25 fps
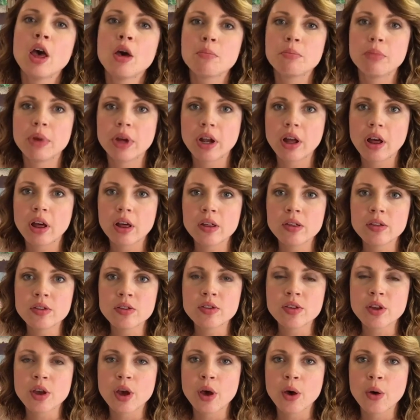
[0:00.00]
but
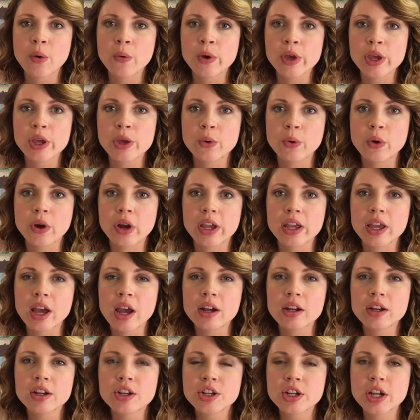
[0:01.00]
also your
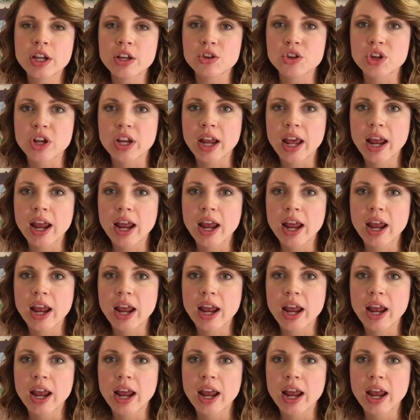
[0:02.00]
younger children.